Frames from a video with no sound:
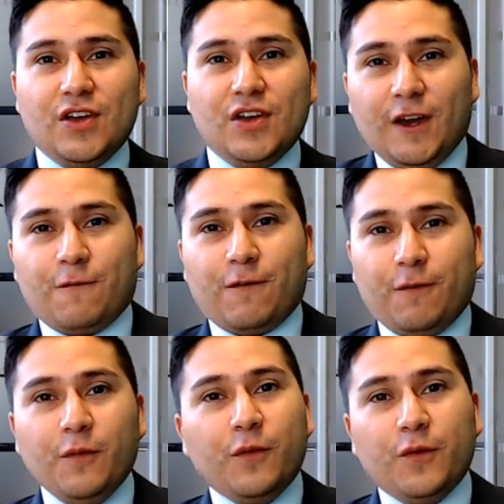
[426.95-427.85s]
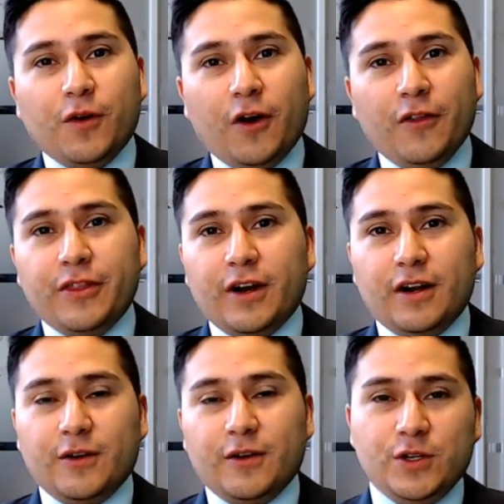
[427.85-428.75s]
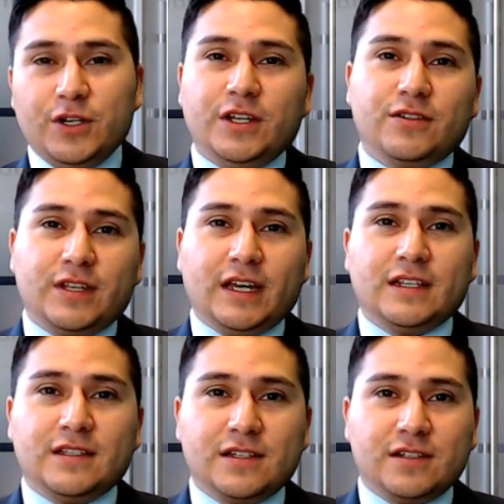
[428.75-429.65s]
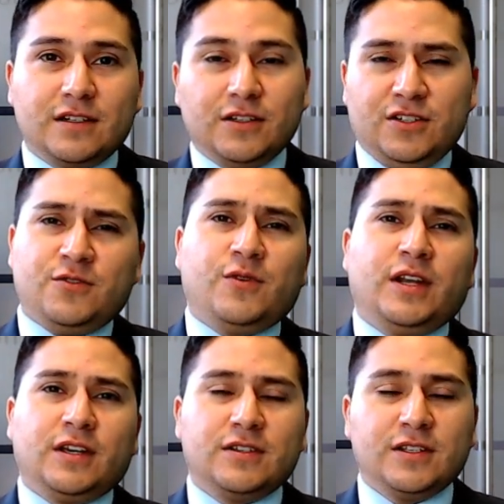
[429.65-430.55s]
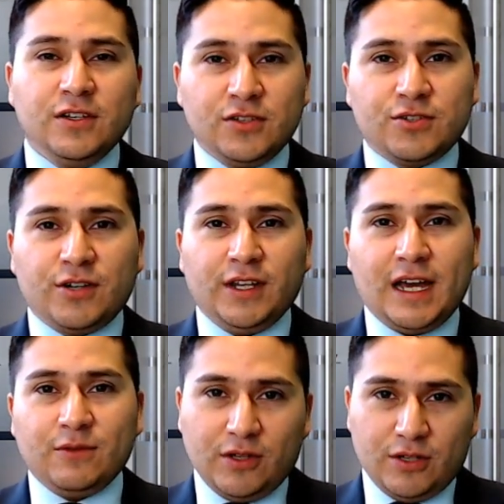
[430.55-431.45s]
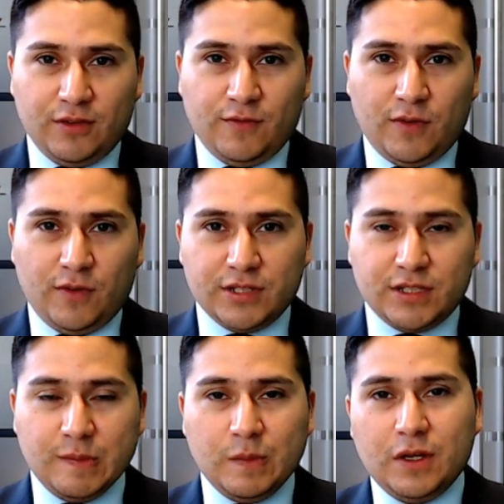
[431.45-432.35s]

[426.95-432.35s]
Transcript: And from on there, we need to take a decision. Want to continue to trade that with a trend following system